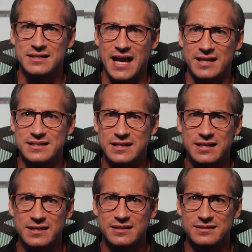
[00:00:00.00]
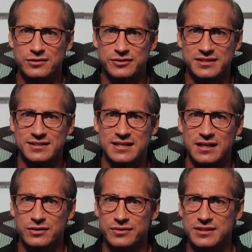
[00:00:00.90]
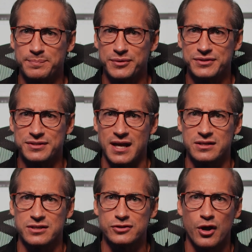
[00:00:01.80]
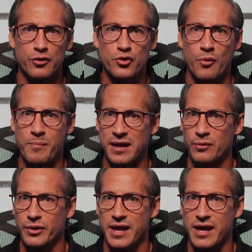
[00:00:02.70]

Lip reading: The idea here is to stick to this percentage no matter what